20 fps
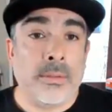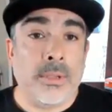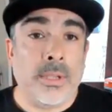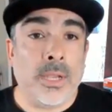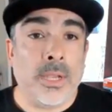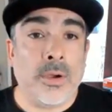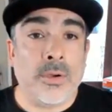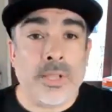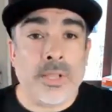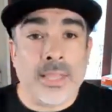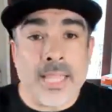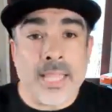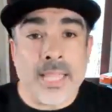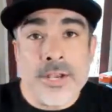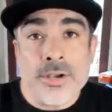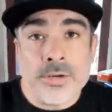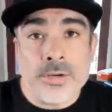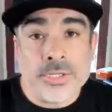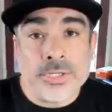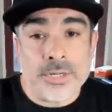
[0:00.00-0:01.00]
here are the
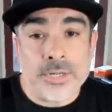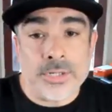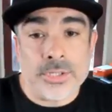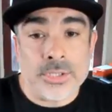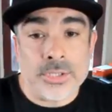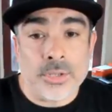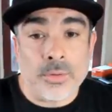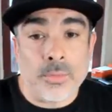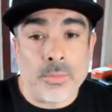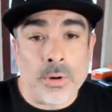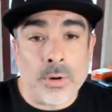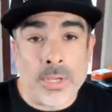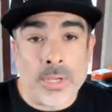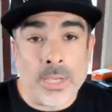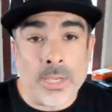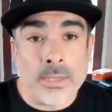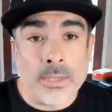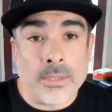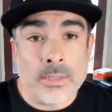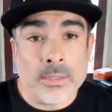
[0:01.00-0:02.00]
lenders that are still
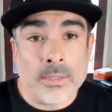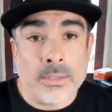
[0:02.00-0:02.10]
working.